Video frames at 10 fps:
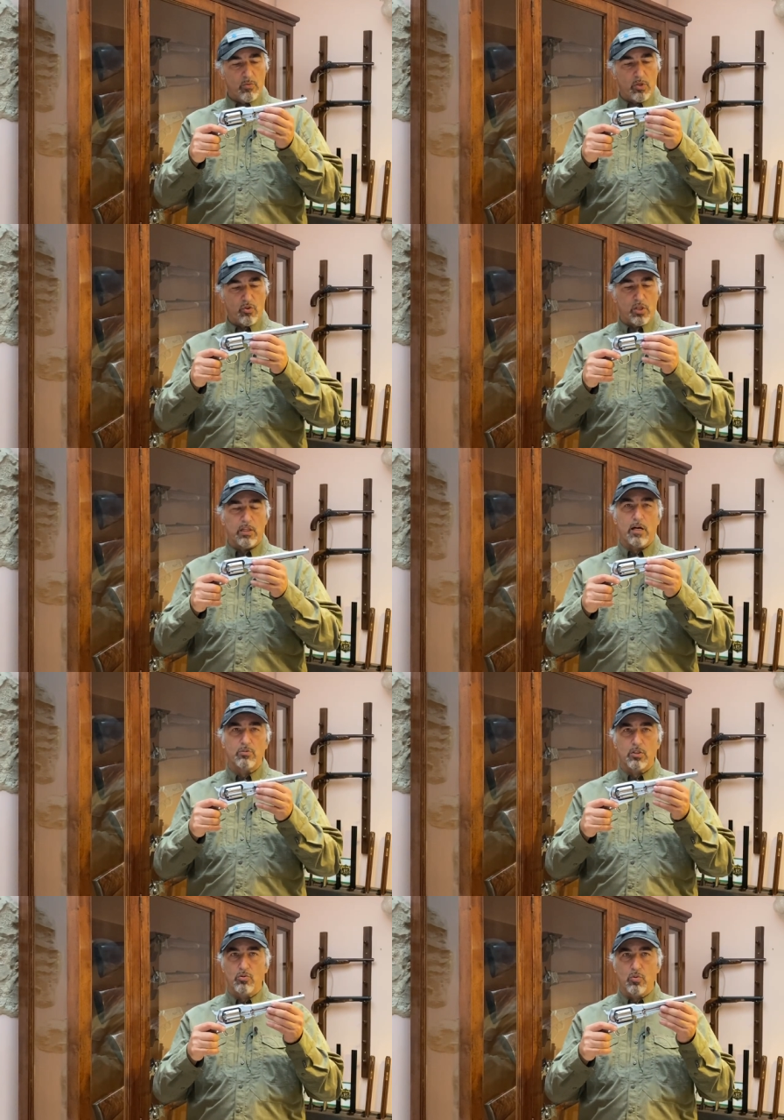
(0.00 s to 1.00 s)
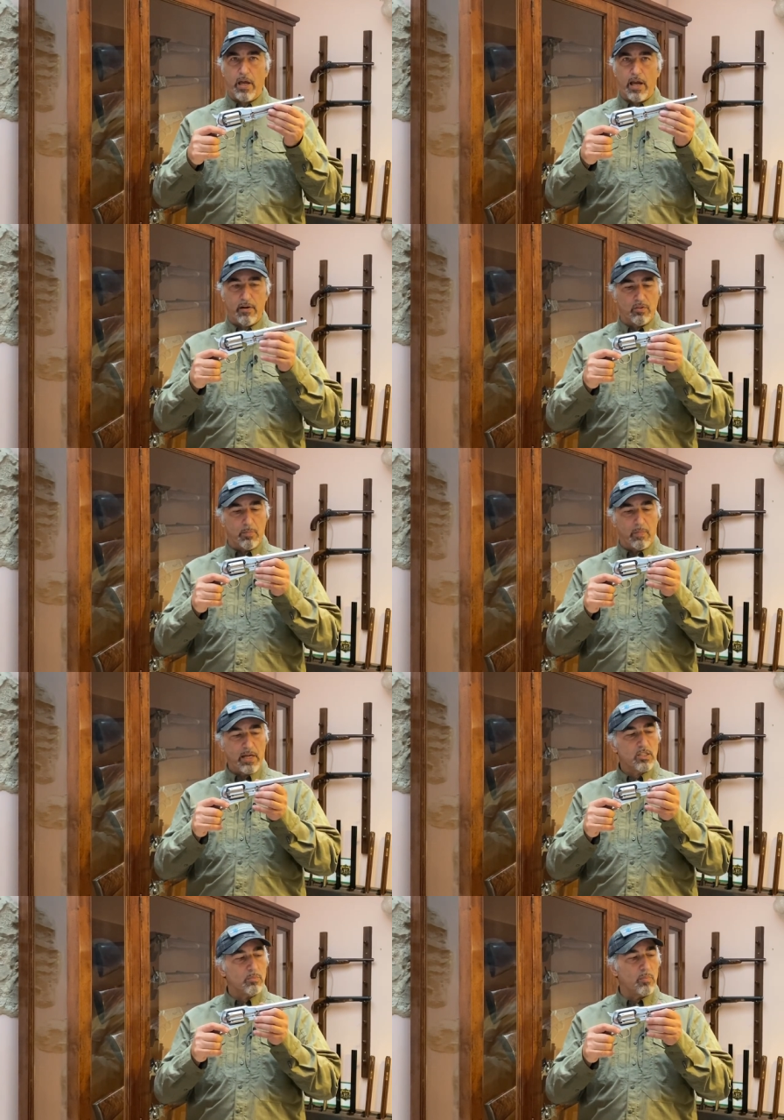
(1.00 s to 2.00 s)
which allows it to have the
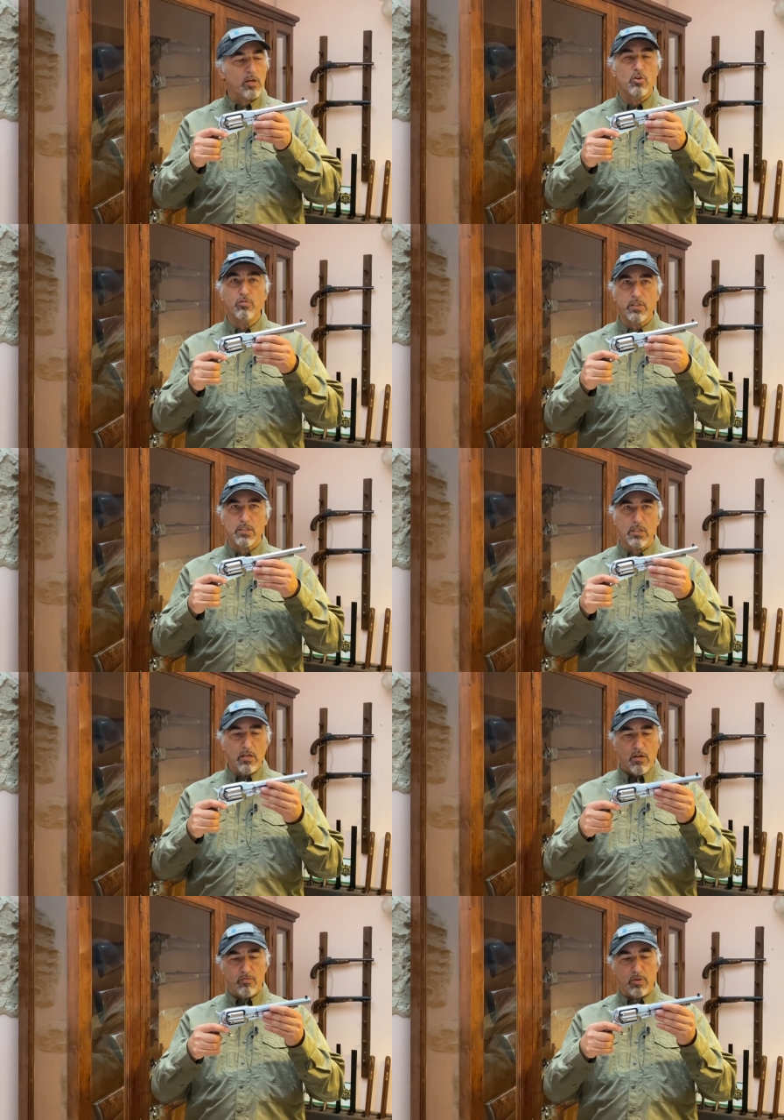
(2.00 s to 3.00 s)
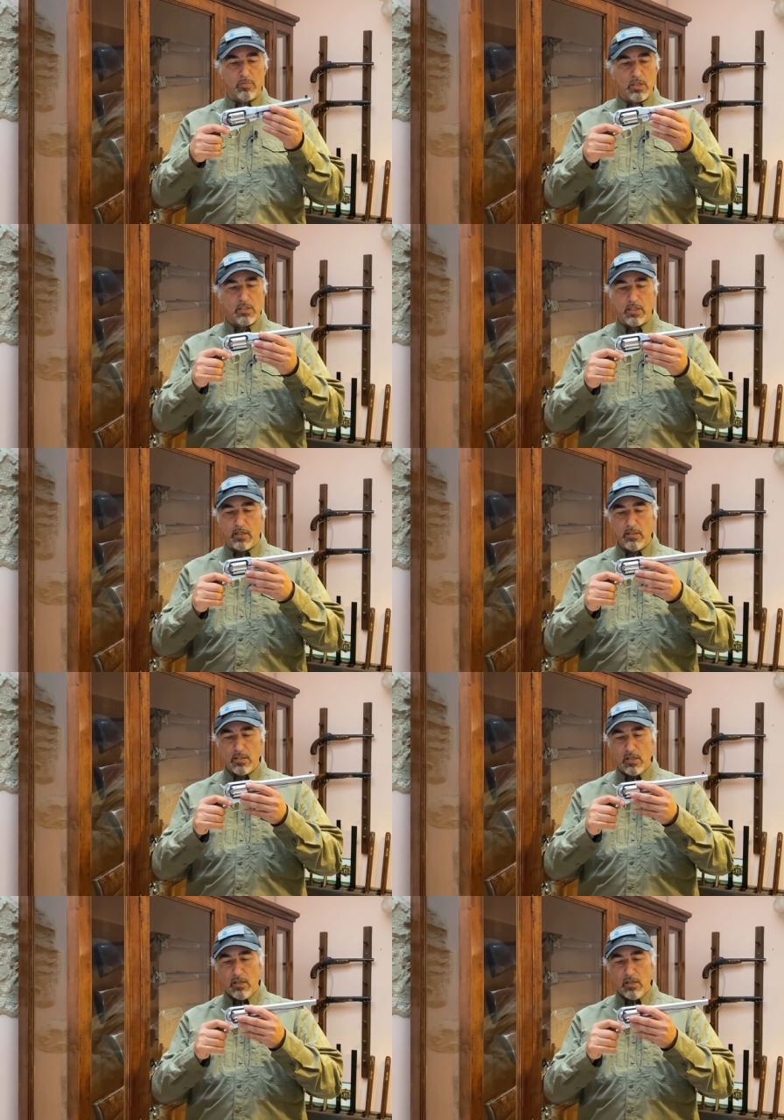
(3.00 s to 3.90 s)
maximum accuracy from these guns.